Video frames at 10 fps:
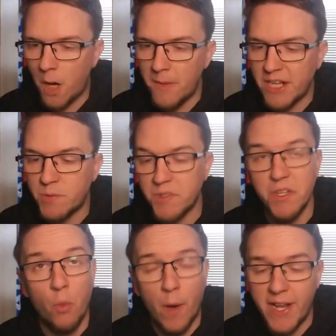Up next was
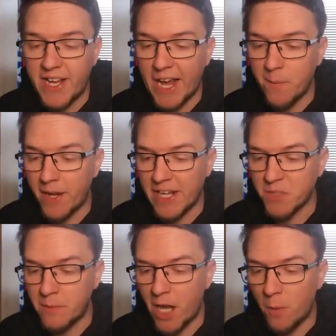an away game
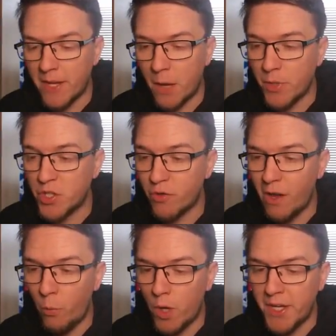against Mjällby, and we
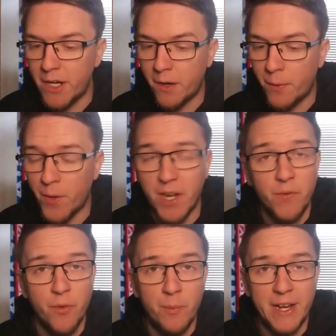trailed 1-0 in the
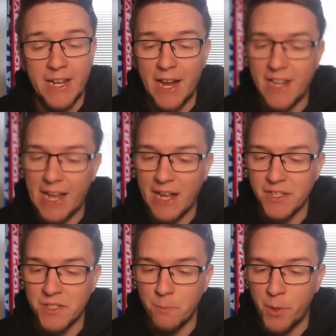35th minute. Kelly
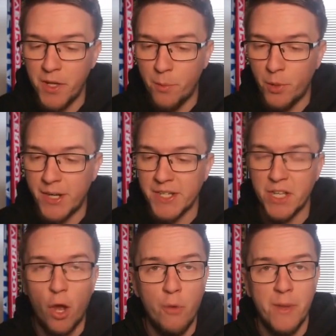Johansson putting the ball in
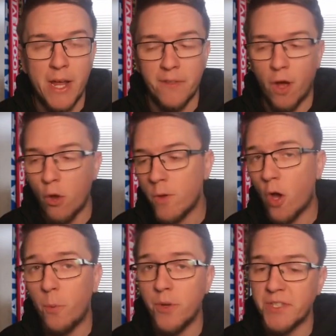his own net. The own
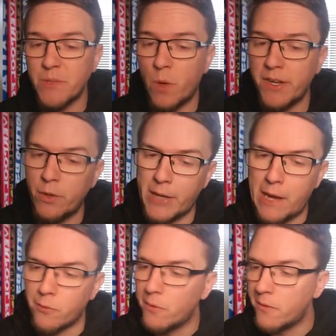goal puts us 1-0
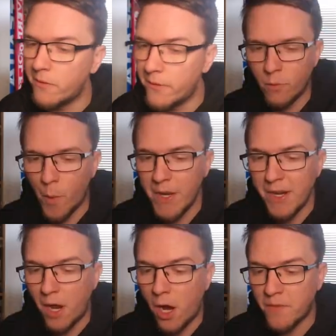down. We went
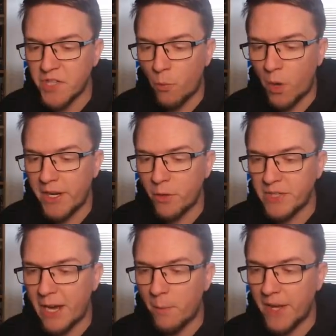in at half-time 1-0
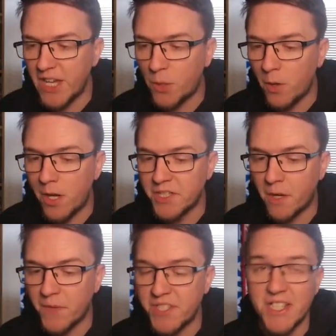down, but
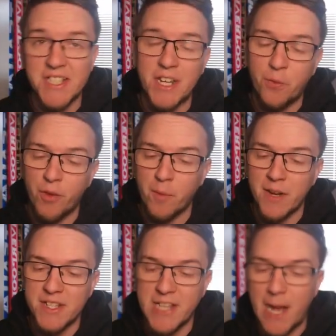equalised after 63
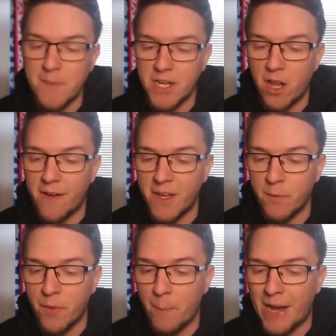minutes. Abdullahi
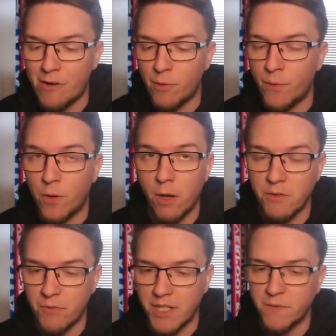with the powerful
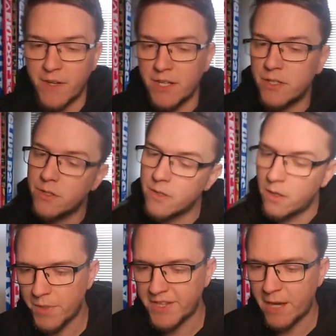close range finish.
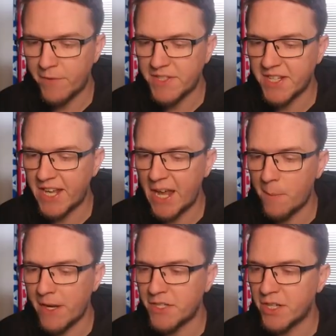But David
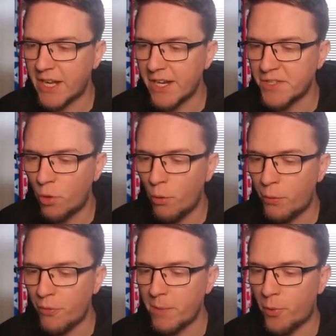Seger managed to get us all
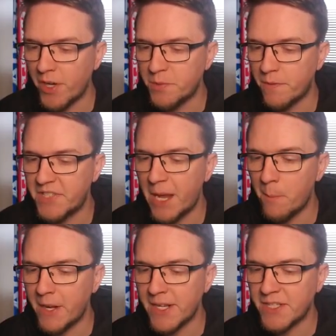three points with
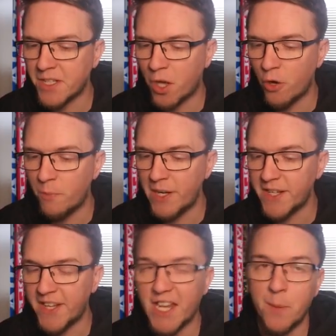10 minutes to go,
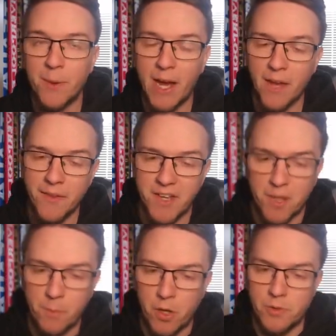beating the keeper at the
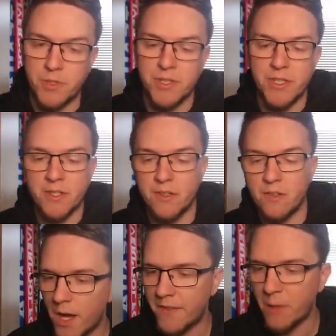near post.
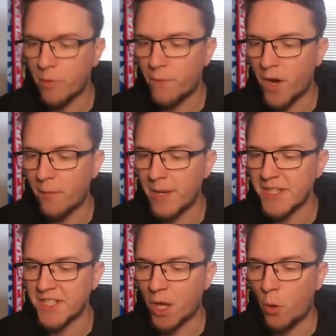And then with 5
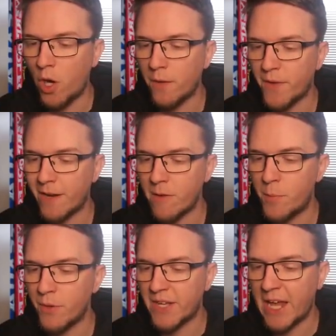minutes to go,
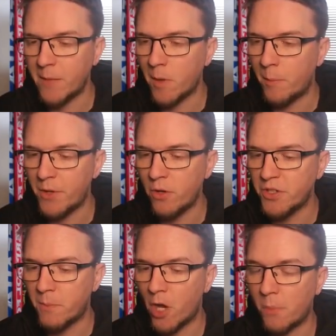Olivieri put the game
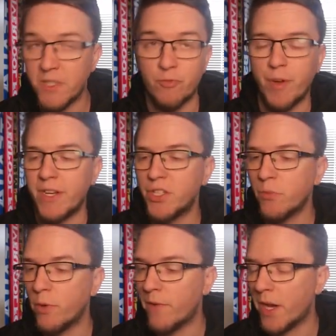beyond Mjällby's
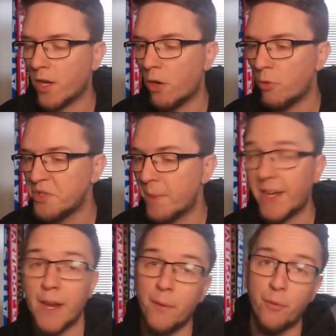reach with a goal to
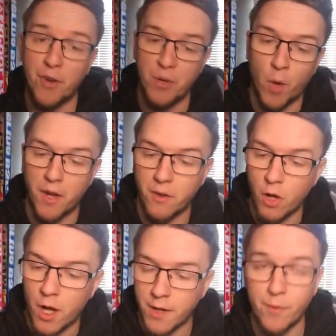make it 3-1.
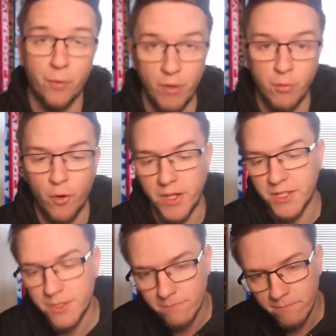Another 3
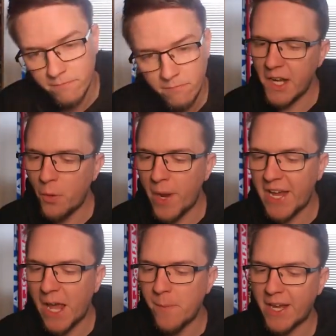points. In an
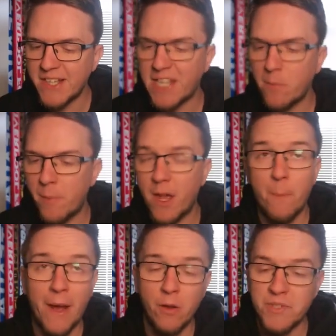away game against Hammer beat
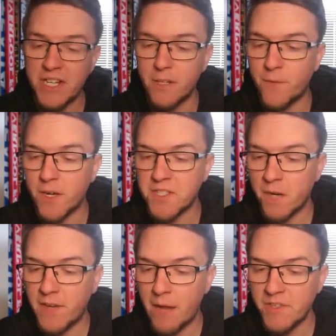a penalty in the first
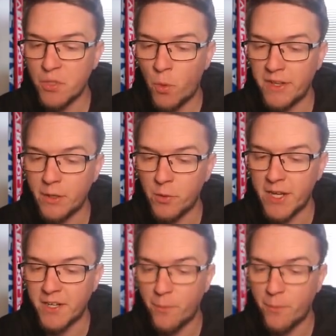half gave us a 1-0 lead.